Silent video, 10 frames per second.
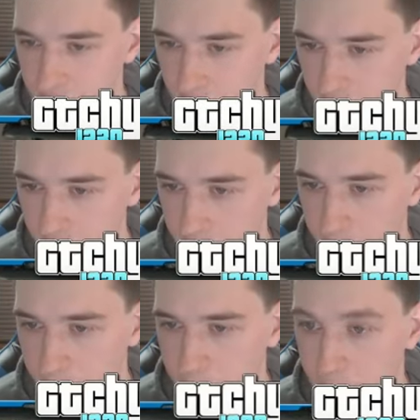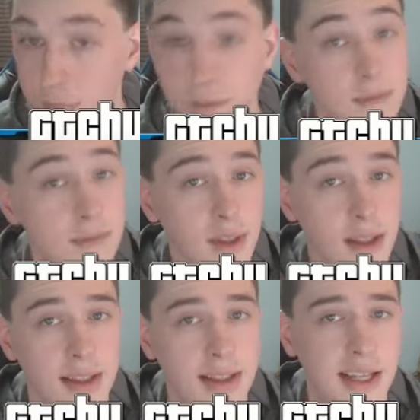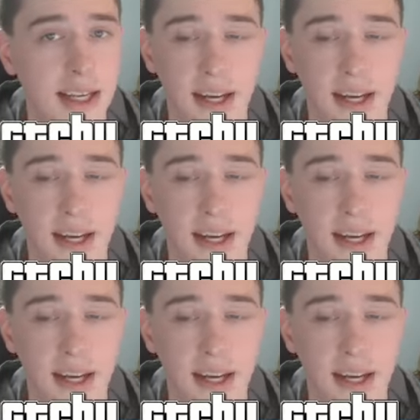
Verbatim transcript: Check it out. Let's take